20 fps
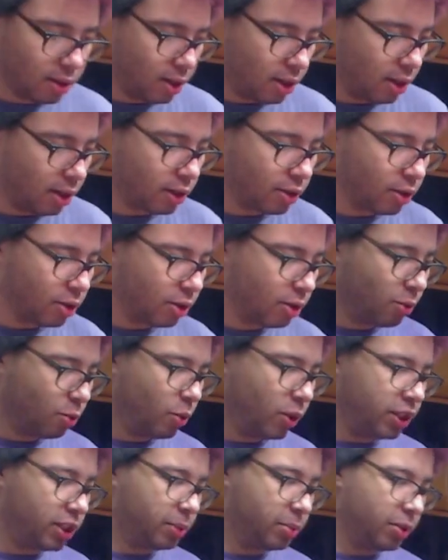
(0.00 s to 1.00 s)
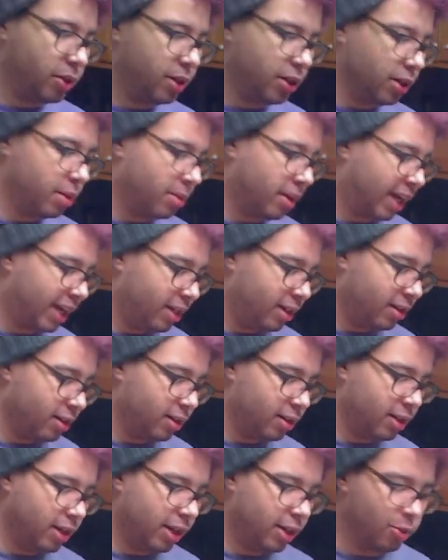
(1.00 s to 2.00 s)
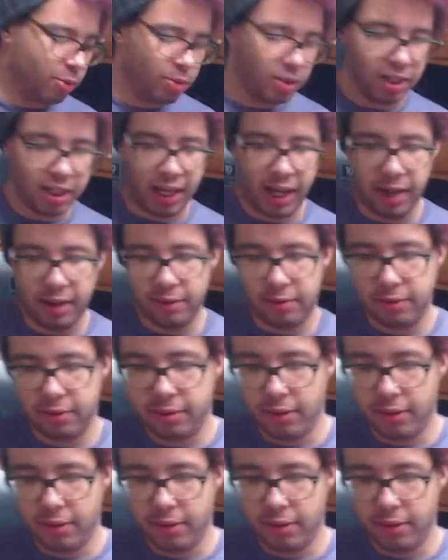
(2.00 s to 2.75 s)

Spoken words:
girl whispering in my ear in real life.